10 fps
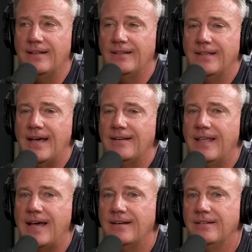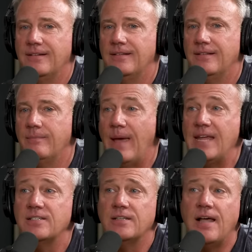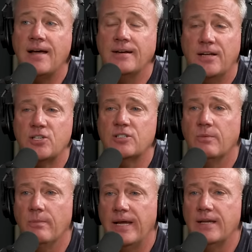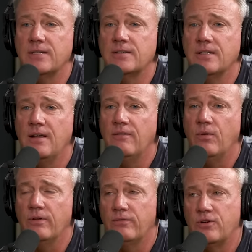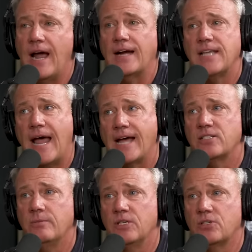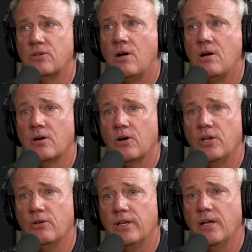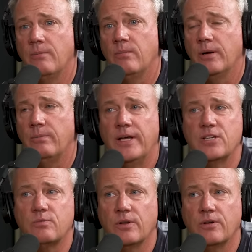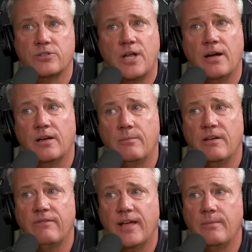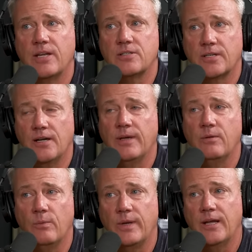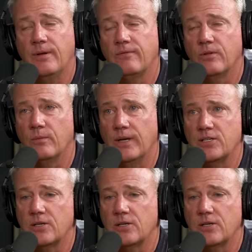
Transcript: That baseline customer base for the tracks has to be strong, or you end up in a place where there's not going to be a fan base to come in, mm-hmm. when we come in for the week.